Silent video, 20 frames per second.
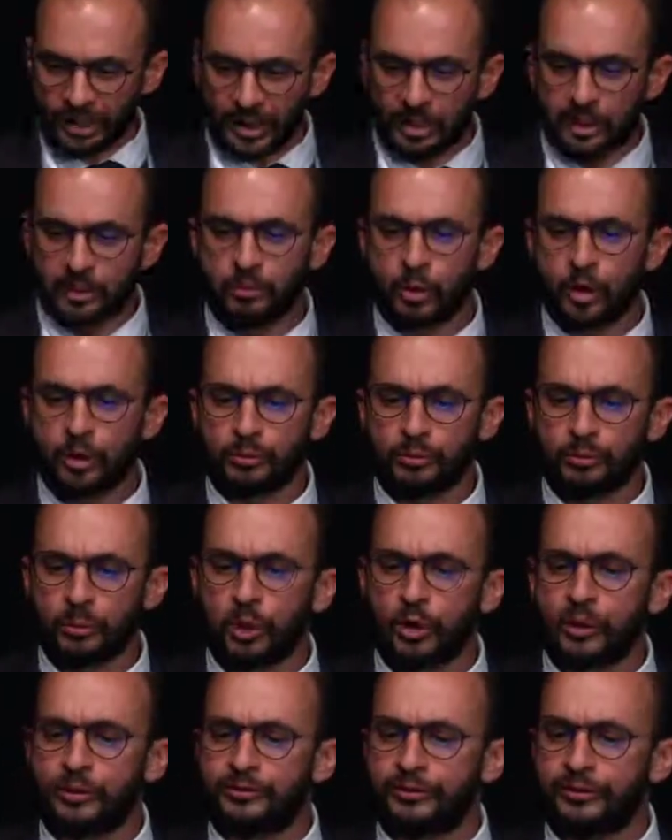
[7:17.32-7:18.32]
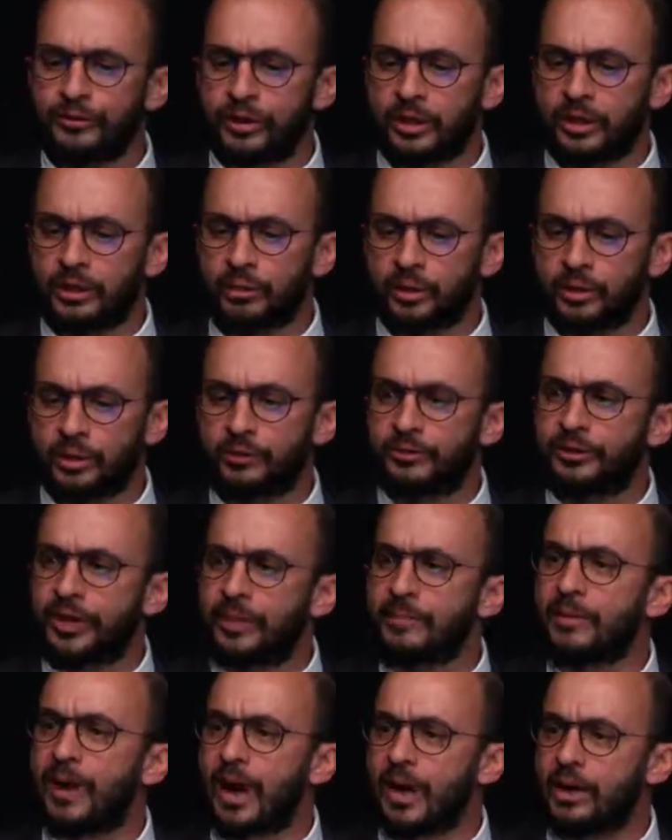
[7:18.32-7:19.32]
Most of
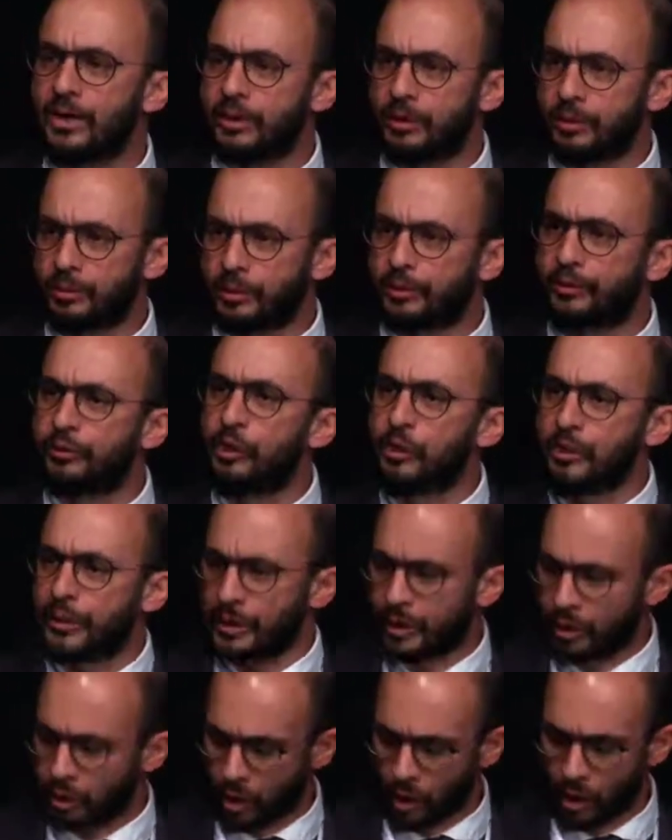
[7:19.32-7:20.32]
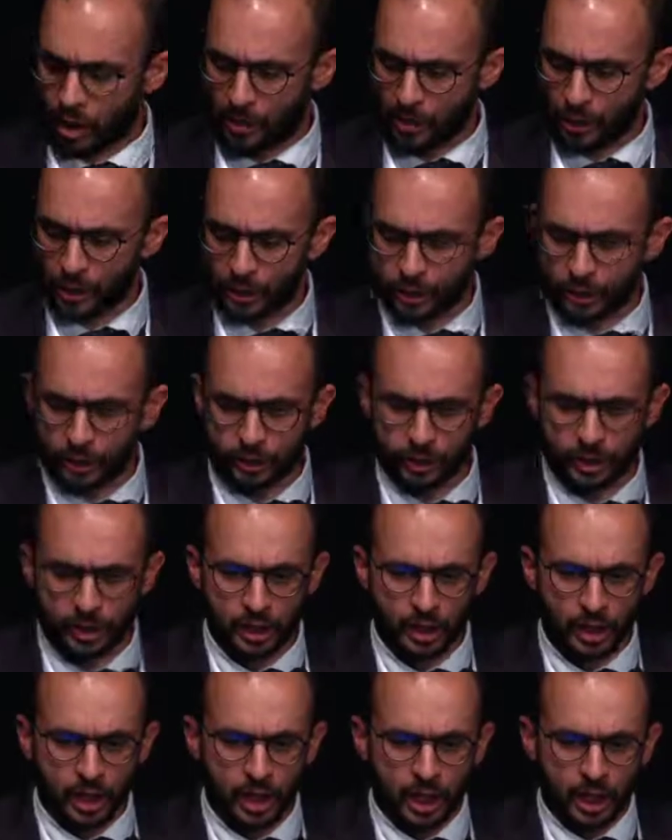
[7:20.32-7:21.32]
them are performed in collaboration.
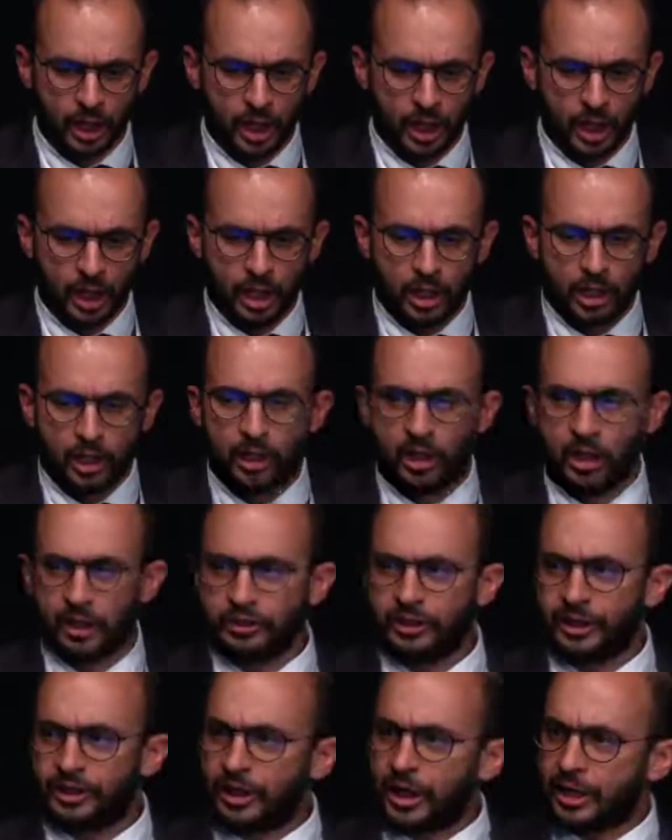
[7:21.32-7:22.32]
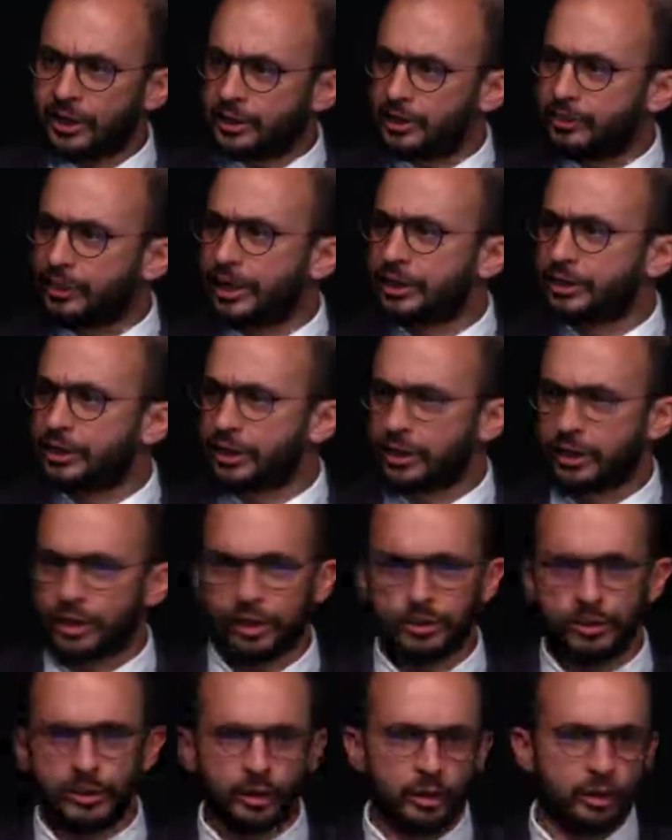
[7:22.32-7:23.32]
There are
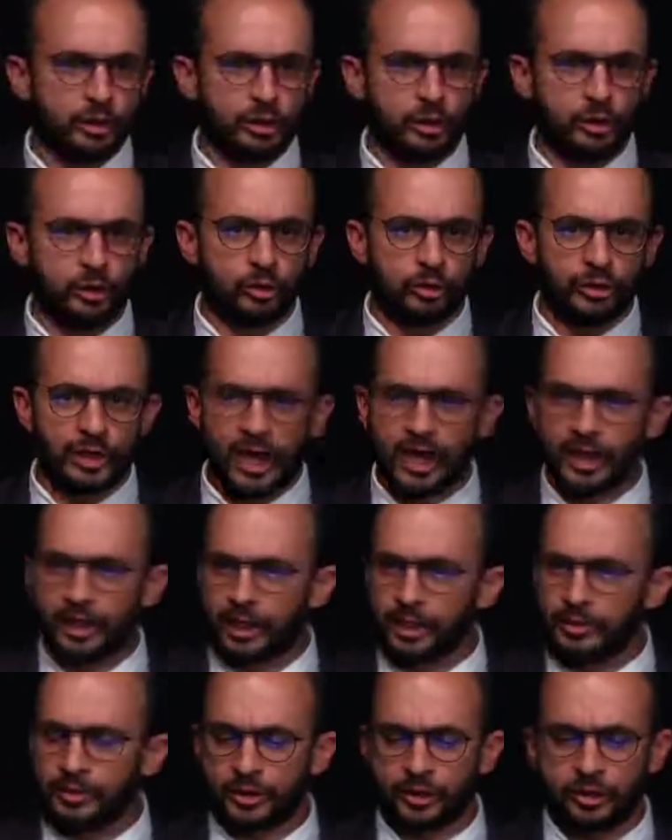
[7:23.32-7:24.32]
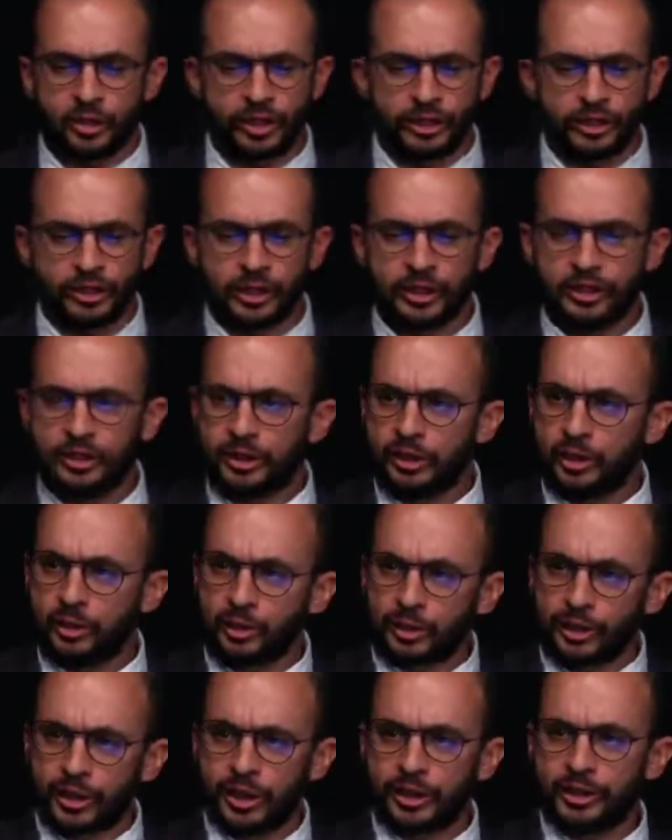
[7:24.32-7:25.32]
dependencies between these two diagrams. Generally, the
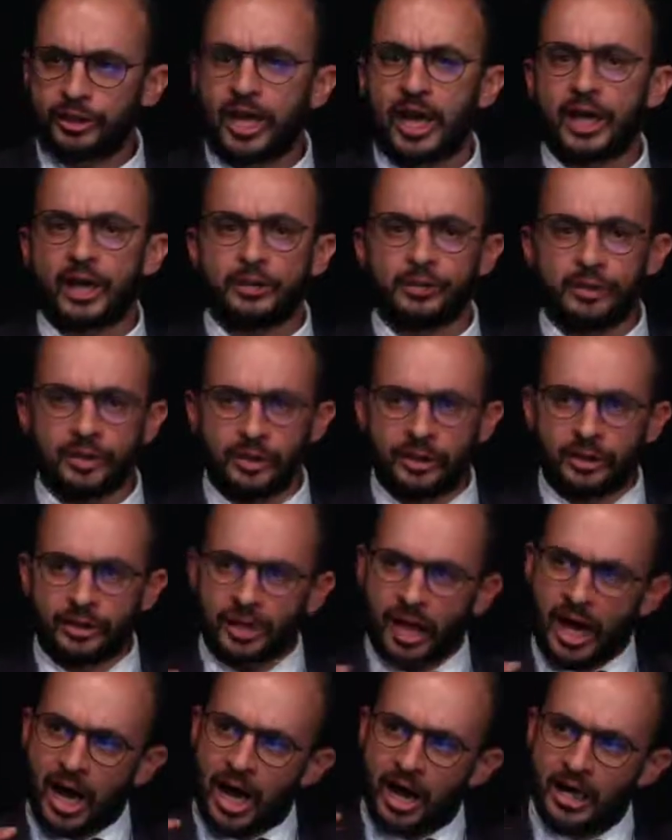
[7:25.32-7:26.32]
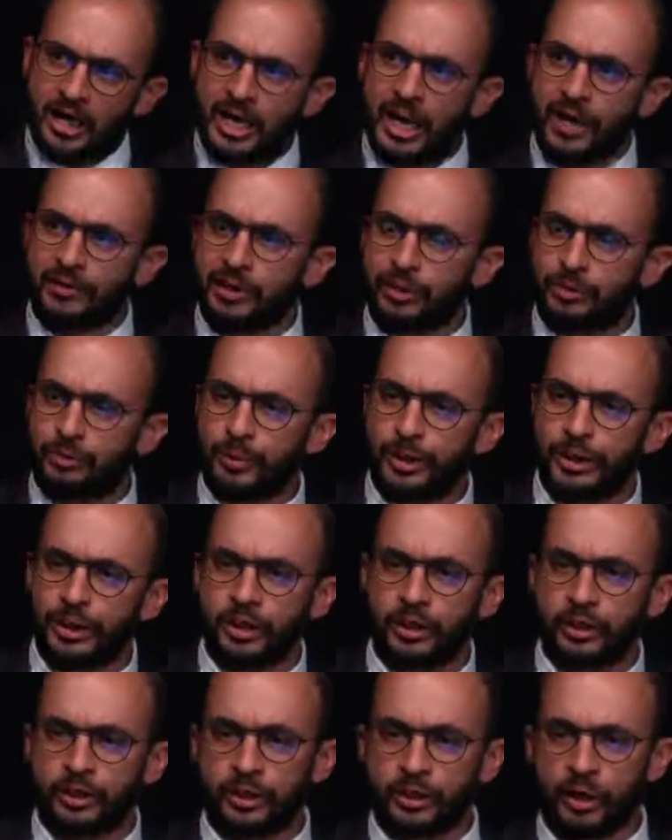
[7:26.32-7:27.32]
use case diagram is a high-level
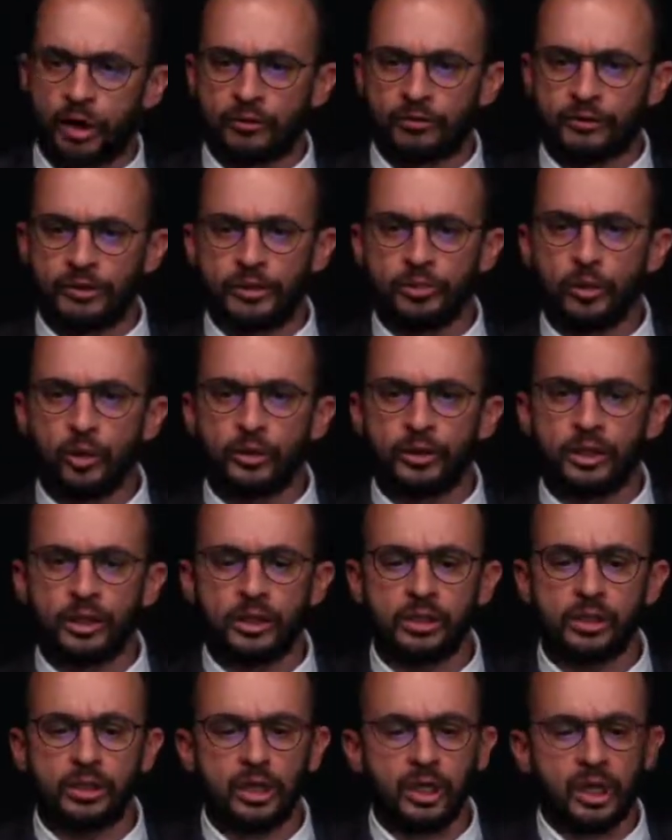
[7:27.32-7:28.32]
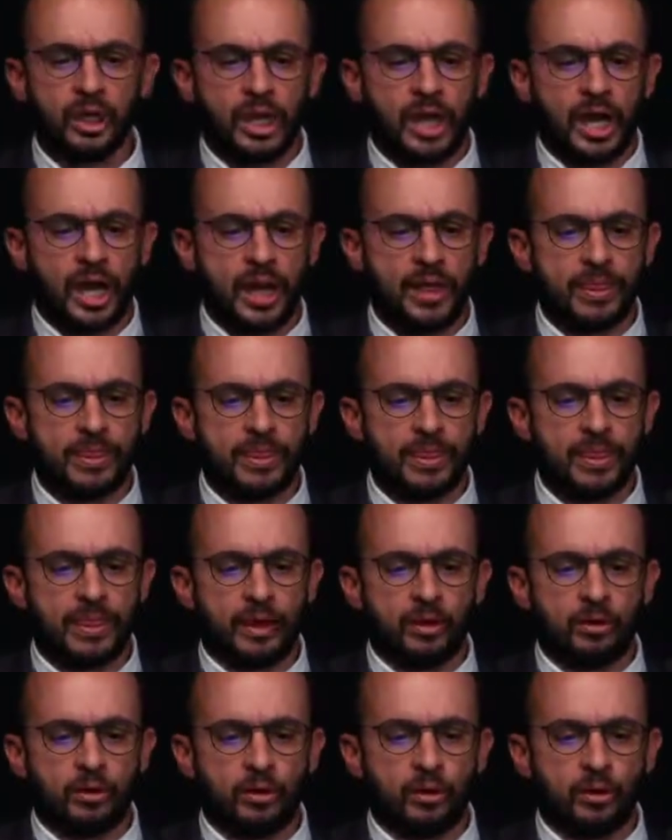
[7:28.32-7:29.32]
picture of the model, and
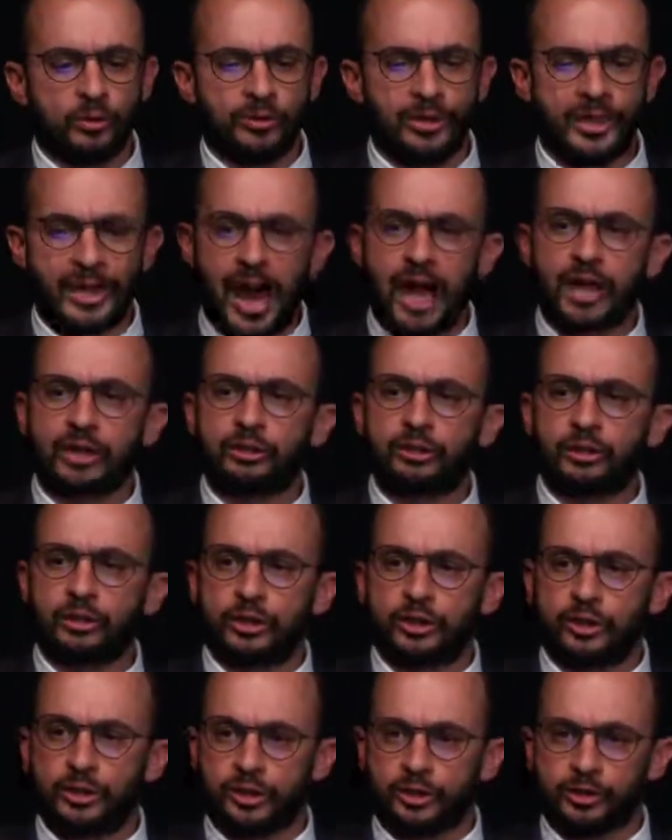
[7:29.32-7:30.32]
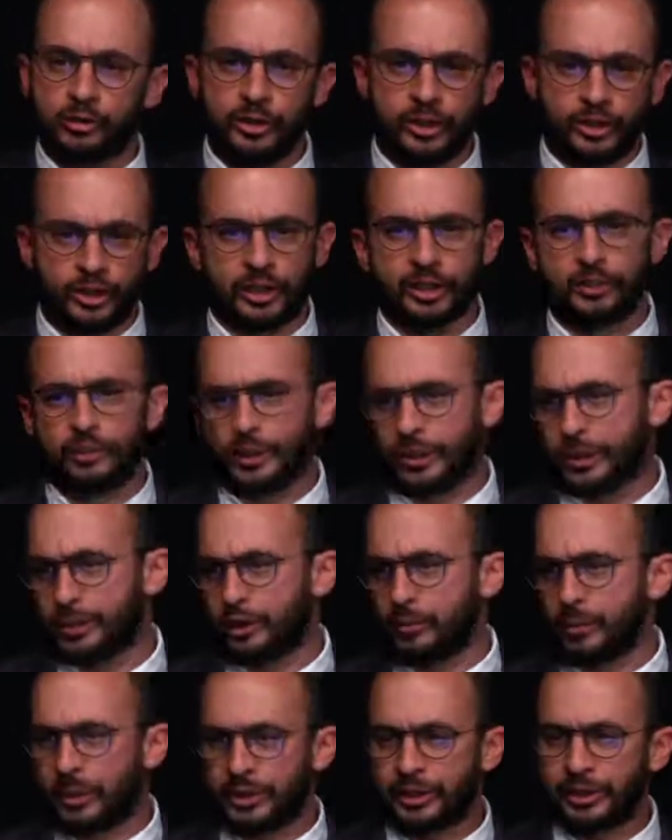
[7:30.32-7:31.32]
the actors, which are
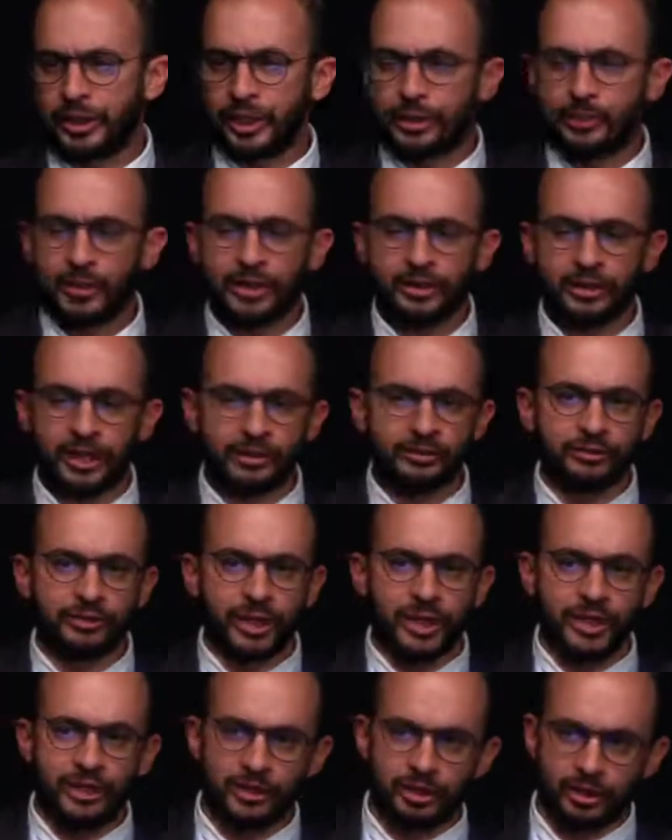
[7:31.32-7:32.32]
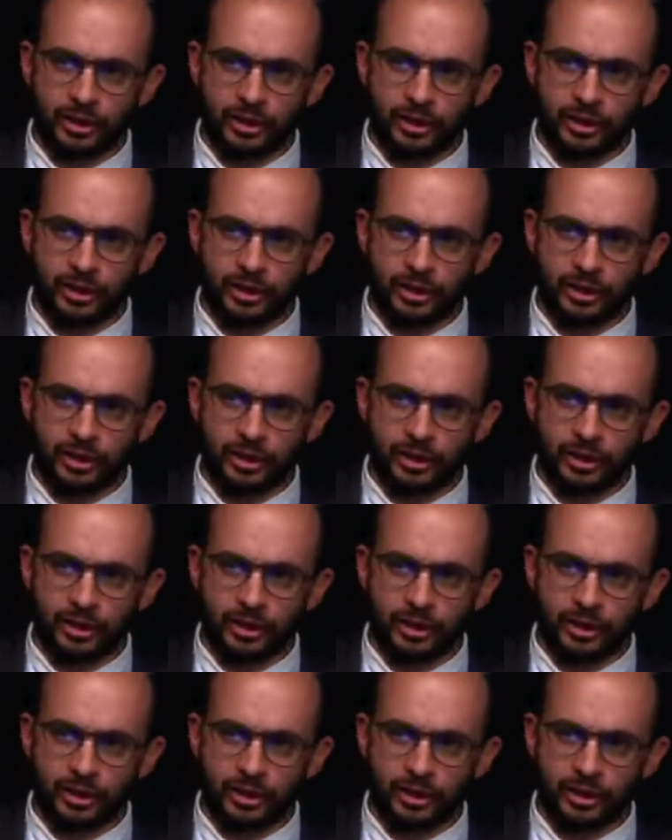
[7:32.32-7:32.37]
represented by stickmen, and they're